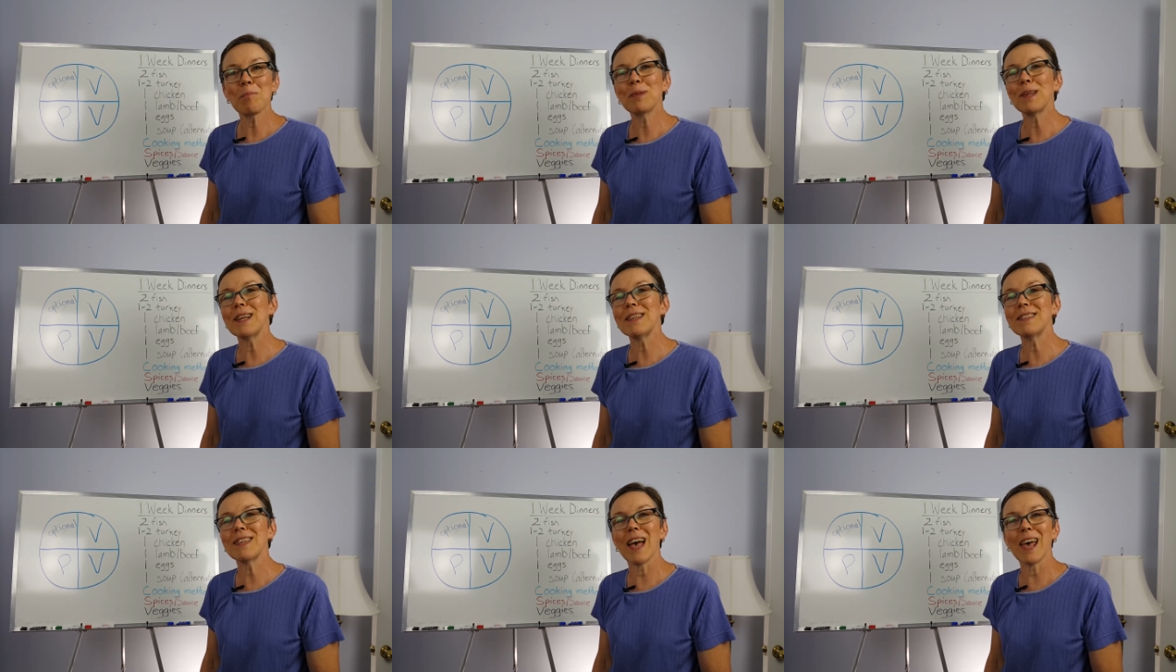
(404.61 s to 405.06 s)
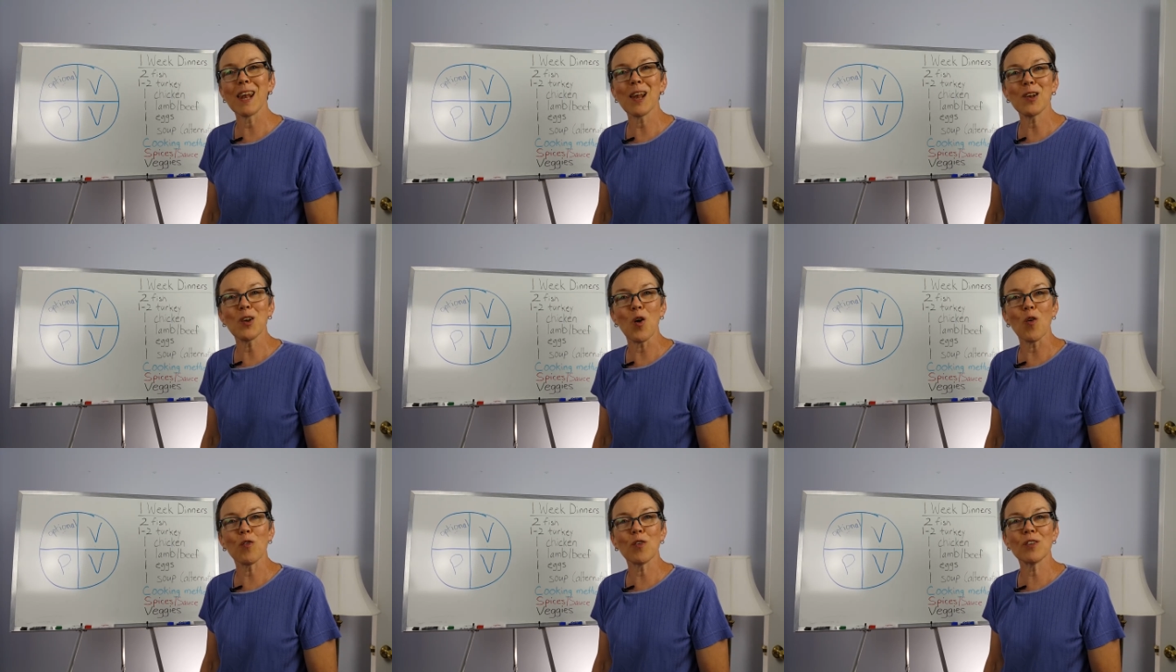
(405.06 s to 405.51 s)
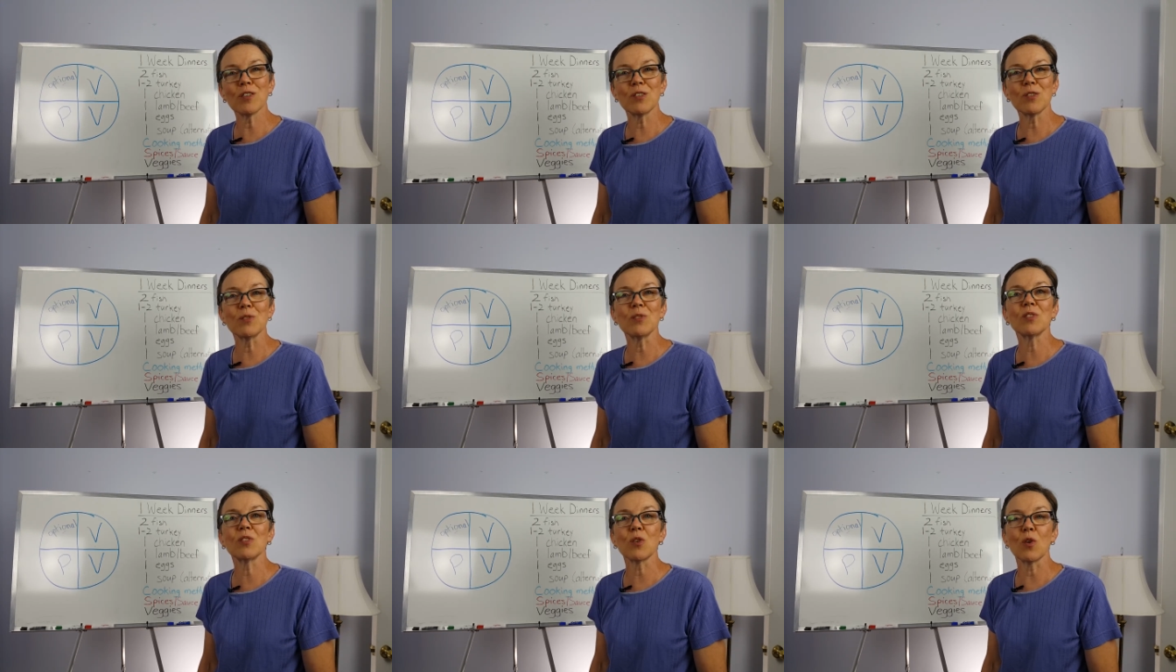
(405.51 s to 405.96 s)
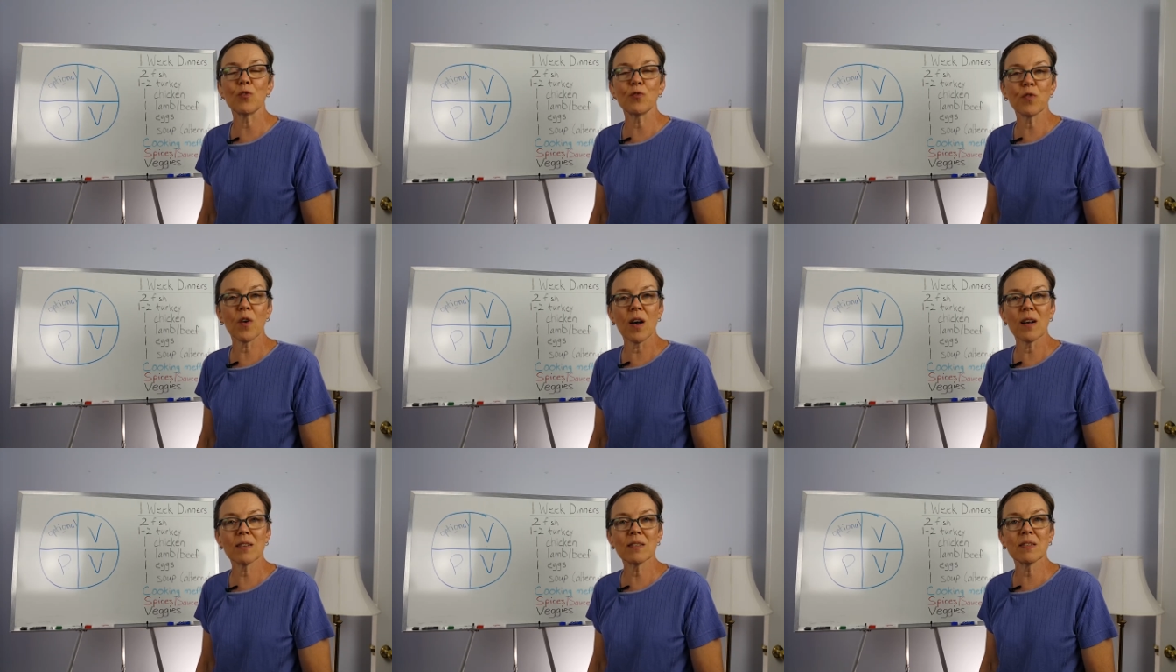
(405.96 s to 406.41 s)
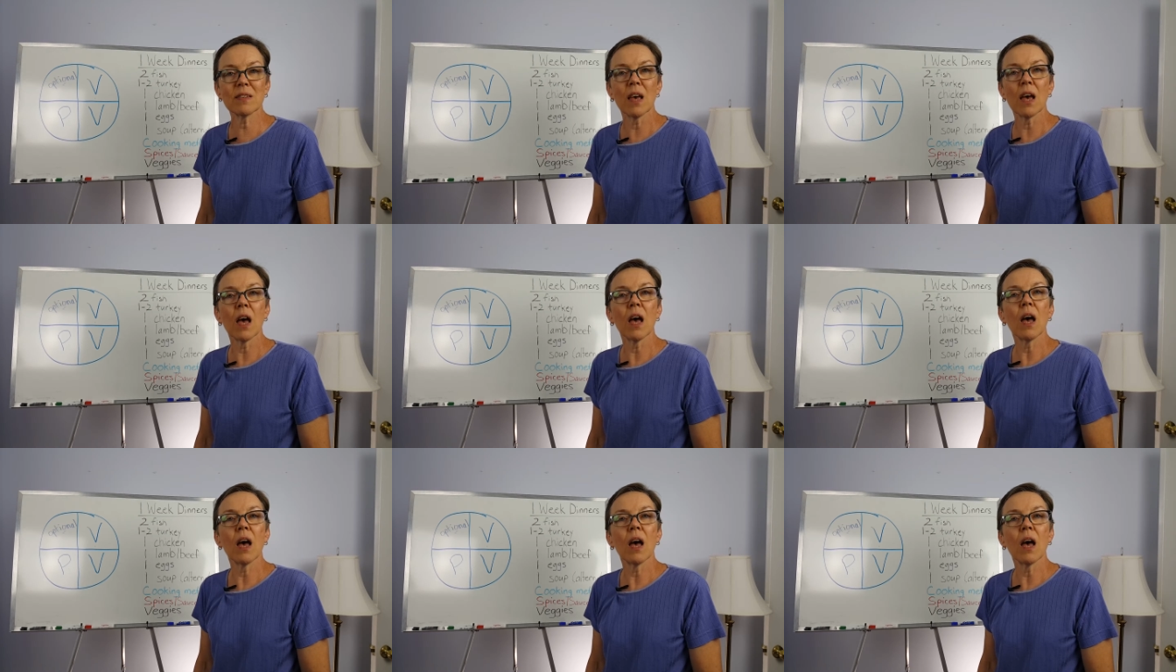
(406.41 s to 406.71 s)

please head on over to sophoz.com